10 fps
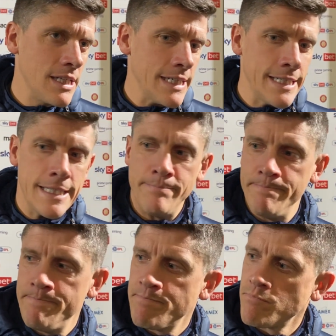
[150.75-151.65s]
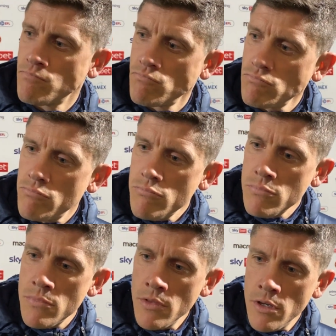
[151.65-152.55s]
I've
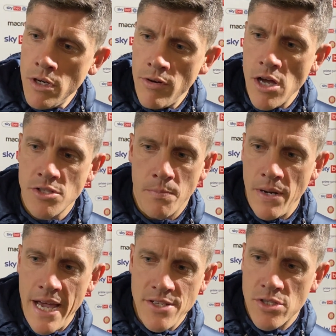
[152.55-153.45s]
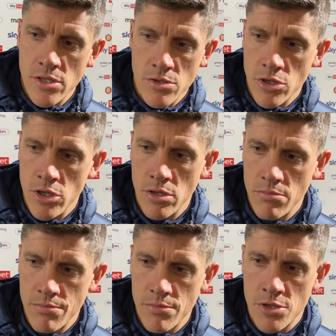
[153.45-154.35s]
asked the players to
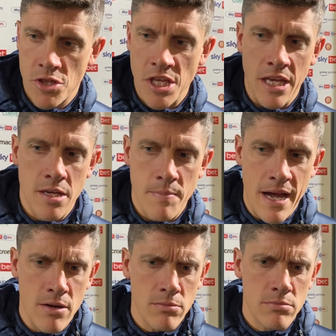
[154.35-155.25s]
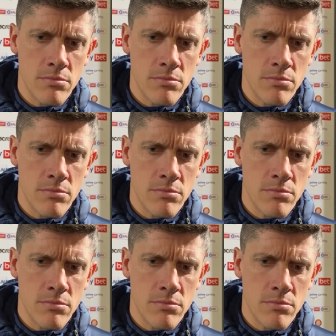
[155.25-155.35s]
think about